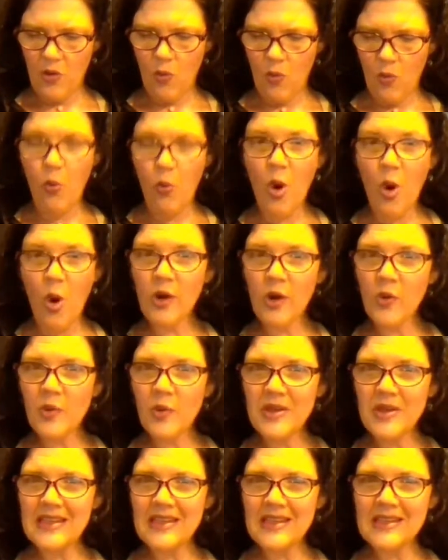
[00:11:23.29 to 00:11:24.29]
water
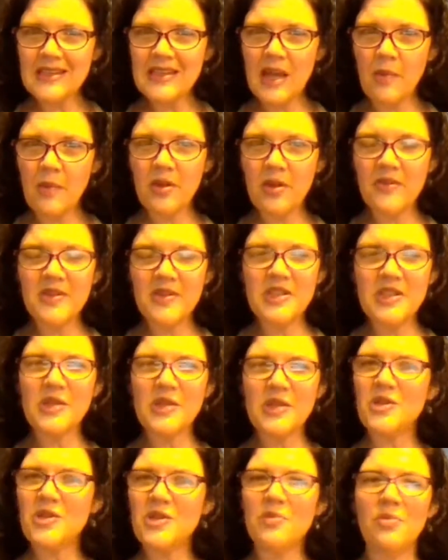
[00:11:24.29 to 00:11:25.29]
was an example of a
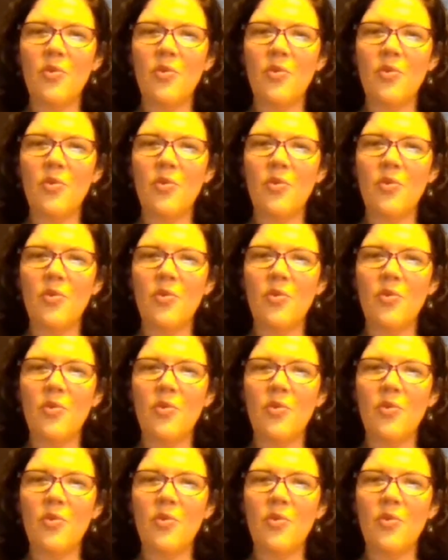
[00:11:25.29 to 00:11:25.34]
solution,